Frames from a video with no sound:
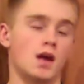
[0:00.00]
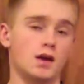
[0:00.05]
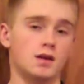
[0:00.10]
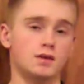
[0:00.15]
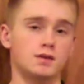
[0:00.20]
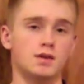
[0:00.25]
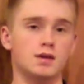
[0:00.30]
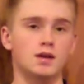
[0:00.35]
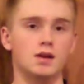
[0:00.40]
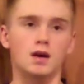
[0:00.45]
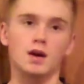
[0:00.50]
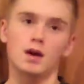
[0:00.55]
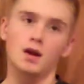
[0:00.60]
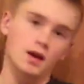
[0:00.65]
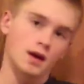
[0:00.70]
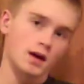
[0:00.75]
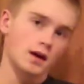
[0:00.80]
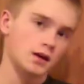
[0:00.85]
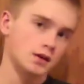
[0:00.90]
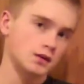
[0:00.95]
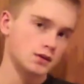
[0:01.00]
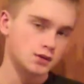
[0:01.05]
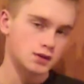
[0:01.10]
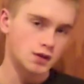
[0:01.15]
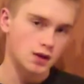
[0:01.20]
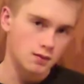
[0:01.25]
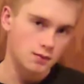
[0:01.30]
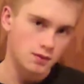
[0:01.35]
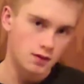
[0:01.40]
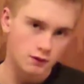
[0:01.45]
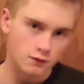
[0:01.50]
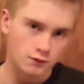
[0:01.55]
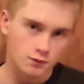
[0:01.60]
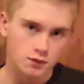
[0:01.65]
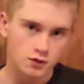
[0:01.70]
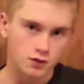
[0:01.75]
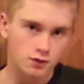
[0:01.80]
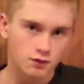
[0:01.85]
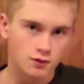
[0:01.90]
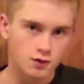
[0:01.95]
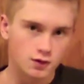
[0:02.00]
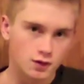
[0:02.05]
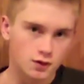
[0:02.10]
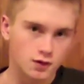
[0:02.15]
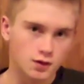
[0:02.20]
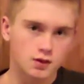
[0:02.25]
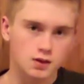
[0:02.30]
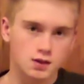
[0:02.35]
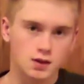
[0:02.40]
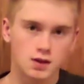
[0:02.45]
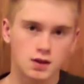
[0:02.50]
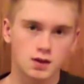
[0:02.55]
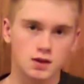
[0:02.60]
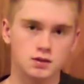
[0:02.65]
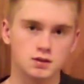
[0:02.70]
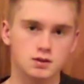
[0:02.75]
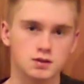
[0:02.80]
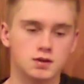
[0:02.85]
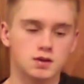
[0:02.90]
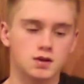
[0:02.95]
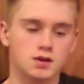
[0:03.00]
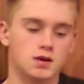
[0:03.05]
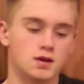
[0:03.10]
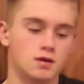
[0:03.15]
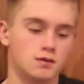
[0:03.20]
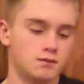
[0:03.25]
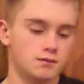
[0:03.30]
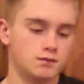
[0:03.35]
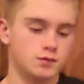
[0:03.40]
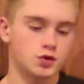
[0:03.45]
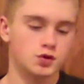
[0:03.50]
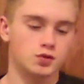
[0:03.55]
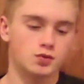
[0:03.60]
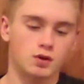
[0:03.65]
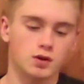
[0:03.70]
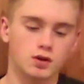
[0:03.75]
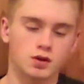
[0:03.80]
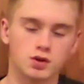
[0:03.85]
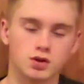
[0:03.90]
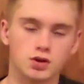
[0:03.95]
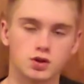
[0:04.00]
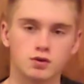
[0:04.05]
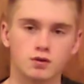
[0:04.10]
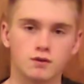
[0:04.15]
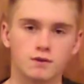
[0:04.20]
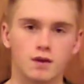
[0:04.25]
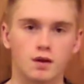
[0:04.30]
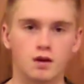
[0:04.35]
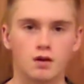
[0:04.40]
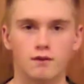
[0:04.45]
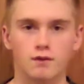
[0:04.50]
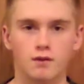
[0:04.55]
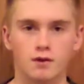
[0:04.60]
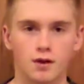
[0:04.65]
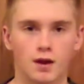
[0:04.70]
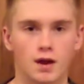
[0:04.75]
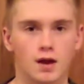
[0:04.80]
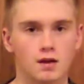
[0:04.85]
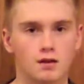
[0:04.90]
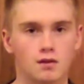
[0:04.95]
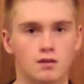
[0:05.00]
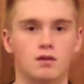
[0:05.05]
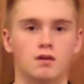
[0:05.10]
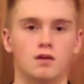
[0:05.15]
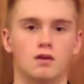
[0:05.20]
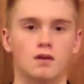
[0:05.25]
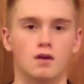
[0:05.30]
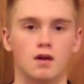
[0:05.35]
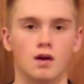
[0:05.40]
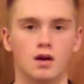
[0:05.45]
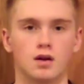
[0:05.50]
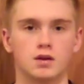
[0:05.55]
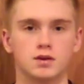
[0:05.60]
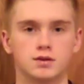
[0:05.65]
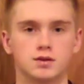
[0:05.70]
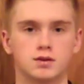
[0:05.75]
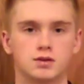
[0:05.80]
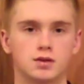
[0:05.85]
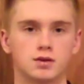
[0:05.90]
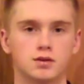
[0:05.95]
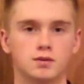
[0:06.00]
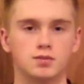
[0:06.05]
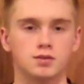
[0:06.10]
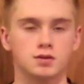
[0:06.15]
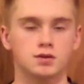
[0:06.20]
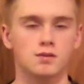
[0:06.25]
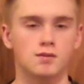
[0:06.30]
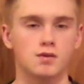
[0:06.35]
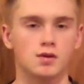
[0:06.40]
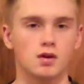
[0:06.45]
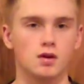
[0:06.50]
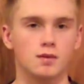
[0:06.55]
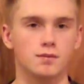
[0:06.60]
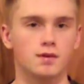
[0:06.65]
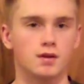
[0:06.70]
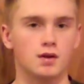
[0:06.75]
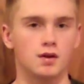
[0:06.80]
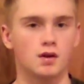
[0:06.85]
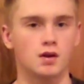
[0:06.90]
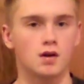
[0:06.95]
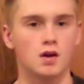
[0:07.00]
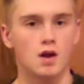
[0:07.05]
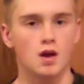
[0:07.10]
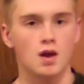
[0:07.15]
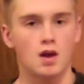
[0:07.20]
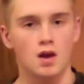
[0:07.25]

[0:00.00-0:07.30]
and today I just got back from New York and just wanted to shoot a video for you guys, just to put something up there.